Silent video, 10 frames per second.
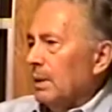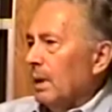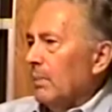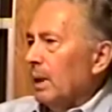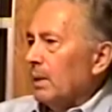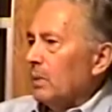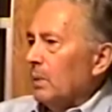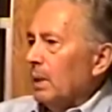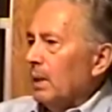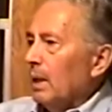I mean, that's the
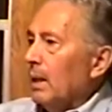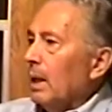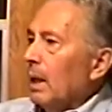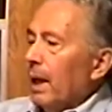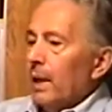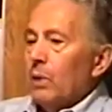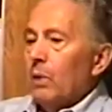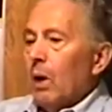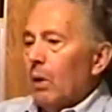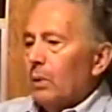way they did it. And you
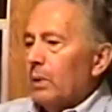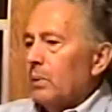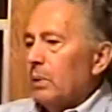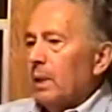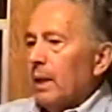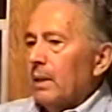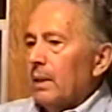always would get